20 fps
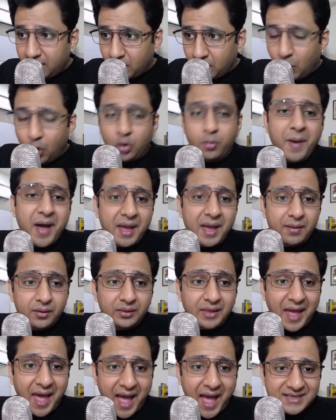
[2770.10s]
go by
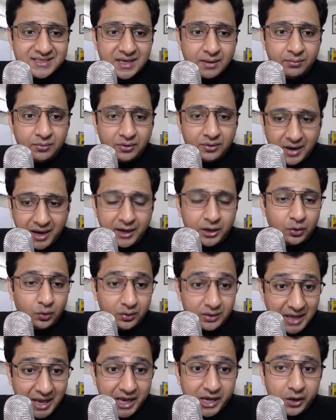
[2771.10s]
the hacks I'm trying to
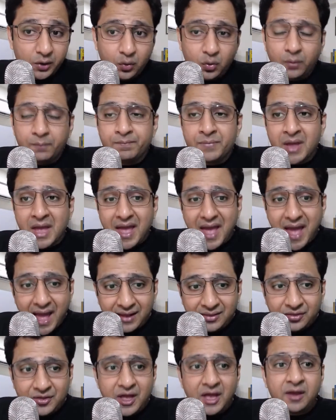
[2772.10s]
tell you,
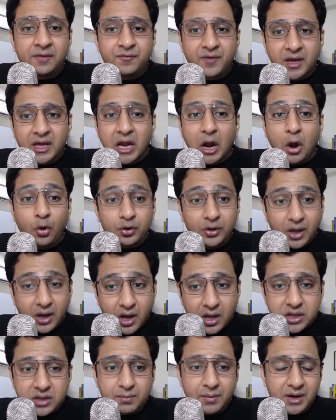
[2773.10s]
and then figure out the
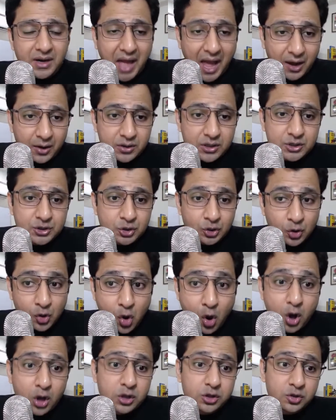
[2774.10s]
customer acquisition
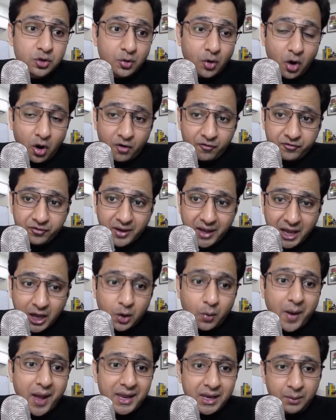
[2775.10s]
cost of
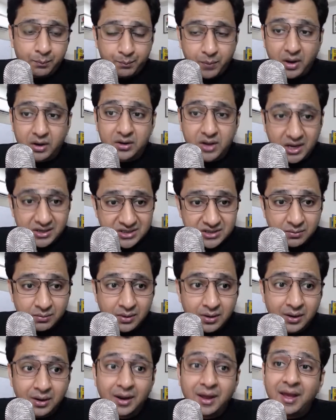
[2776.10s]
acquiring per
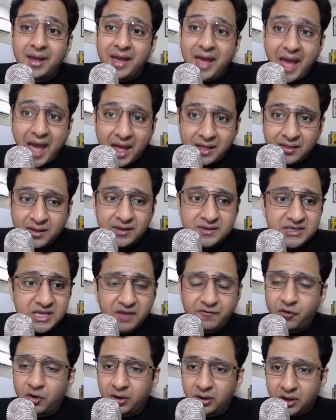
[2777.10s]
customer, and then
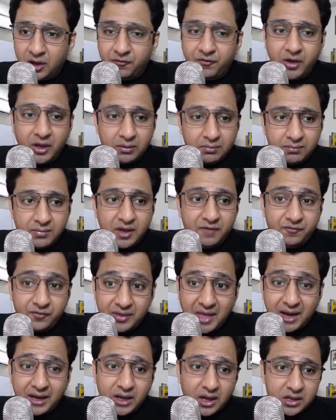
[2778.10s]
see if
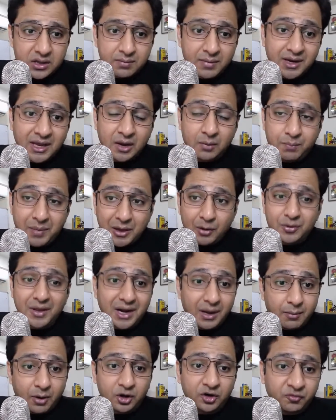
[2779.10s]
that customer can pay you
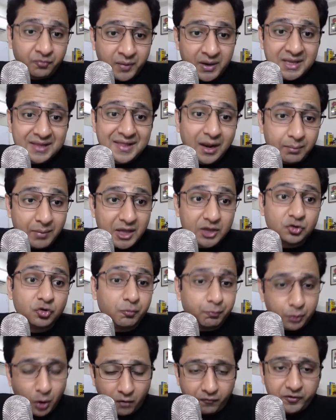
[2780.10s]
that amount of money that makes you
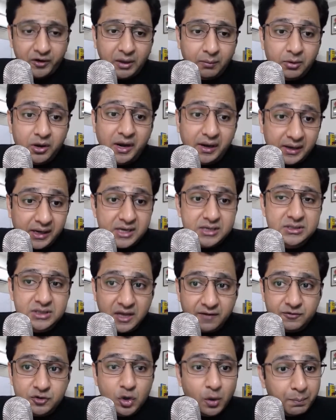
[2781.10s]
profitable, at least
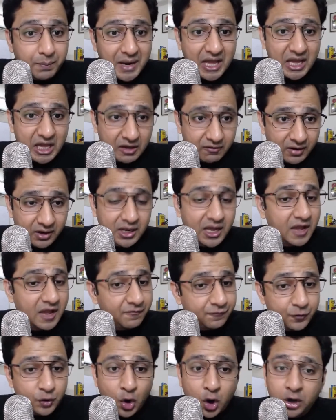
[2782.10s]
gives you a break even.
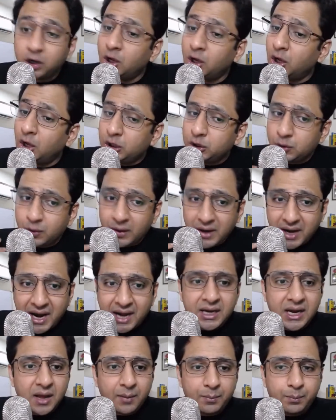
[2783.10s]
If not, you will
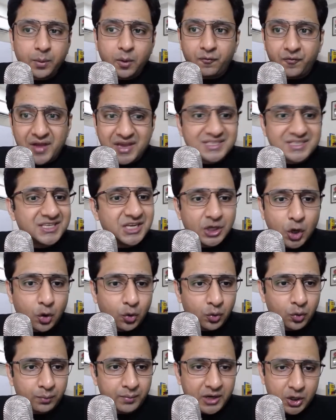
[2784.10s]
end up wasting your
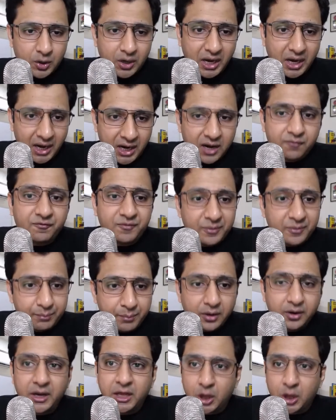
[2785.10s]
own money, you'll end up
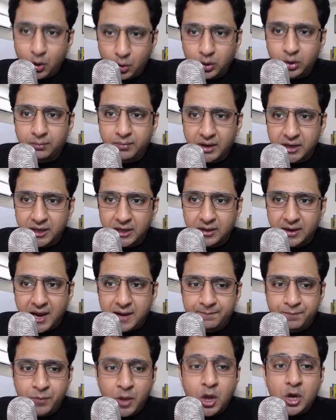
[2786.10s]
burning your own money,
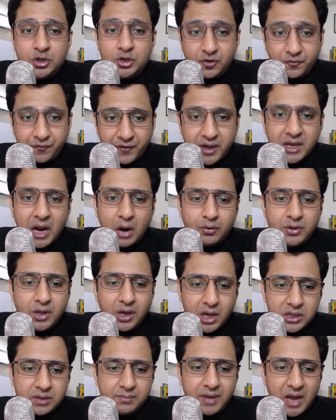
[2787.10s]
right? So figure out the
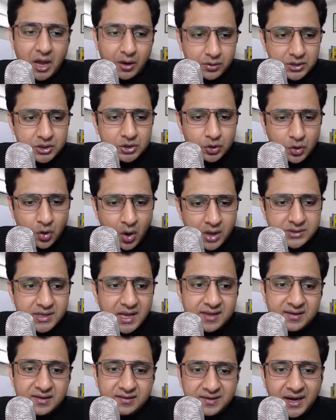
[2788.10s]
customer acquisition cost.
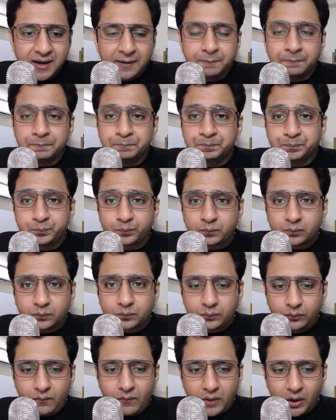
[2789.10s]
As I said,
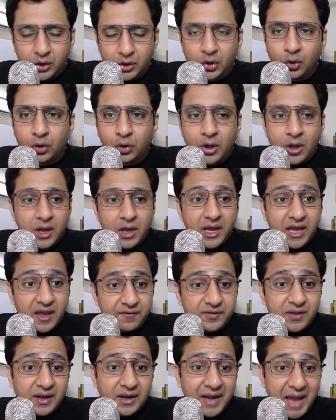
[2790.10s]
you know,
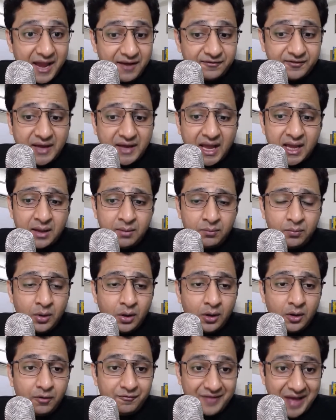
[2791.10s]
if the lifetime
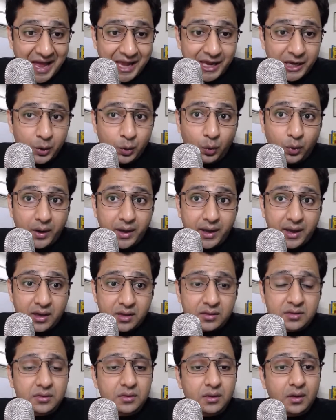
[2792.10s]
value
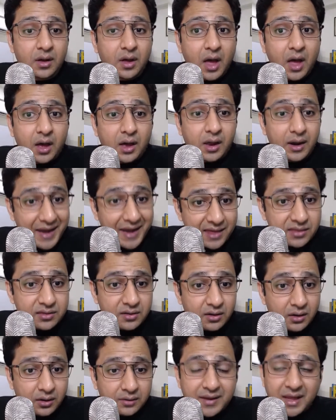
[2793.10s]
is
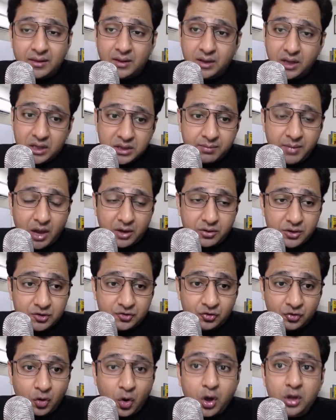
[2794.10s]
lesser than the customer
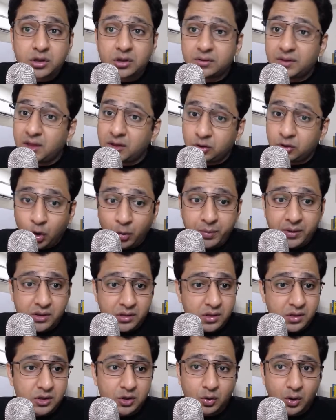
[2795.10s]
acquisition cost, there's no
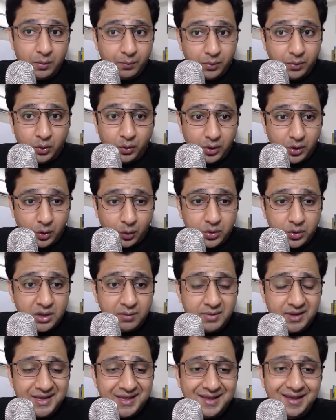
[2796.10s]
business, you're
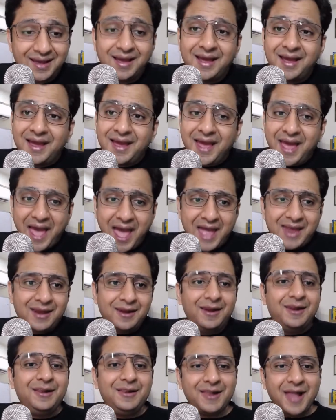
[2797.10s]
losing money.
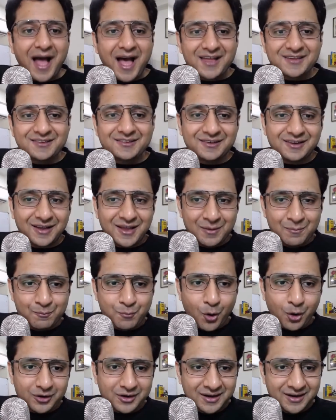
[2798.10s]
And last
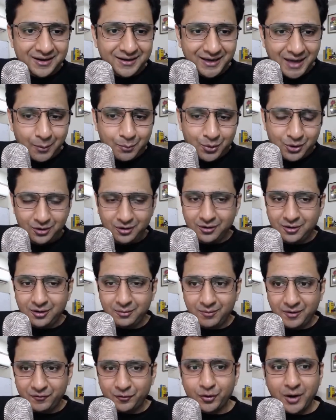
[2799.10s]
important tip here
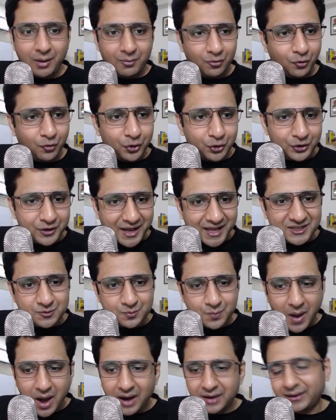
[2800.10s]
before I move on to the
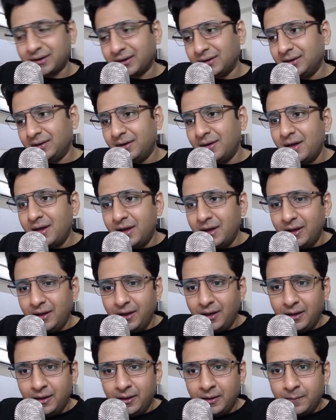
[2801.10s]
next part,
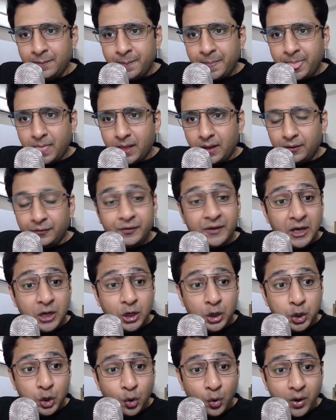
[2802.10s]
the
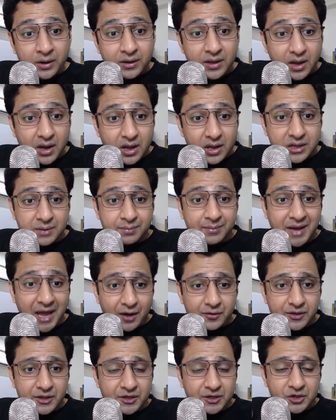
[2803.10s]
lower the customer
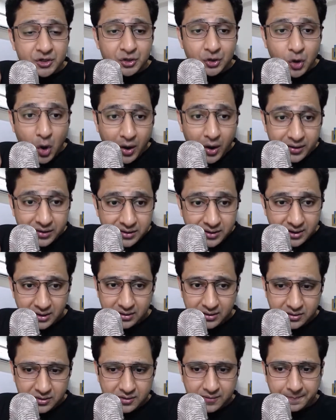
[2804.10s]
acquisition cost
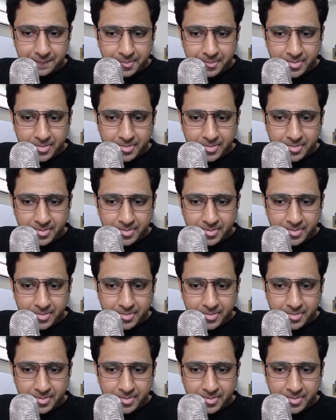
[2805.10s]
is,